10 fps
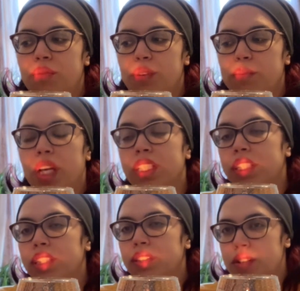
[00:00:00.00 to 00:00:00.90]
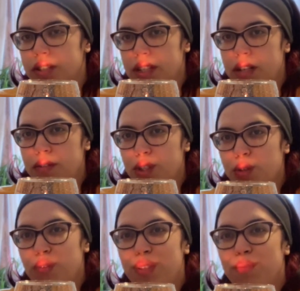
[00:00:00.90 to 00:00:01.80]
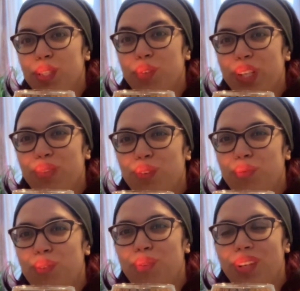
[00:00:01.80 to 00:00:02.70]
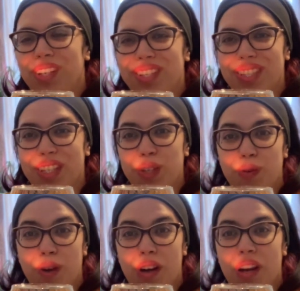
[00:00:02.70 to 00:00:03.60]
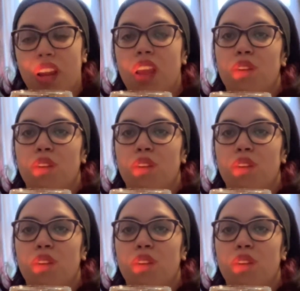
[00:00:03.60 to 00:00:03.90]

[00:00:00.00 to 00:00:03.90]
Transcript: reminding yourself to always be grateful for where it is that you are,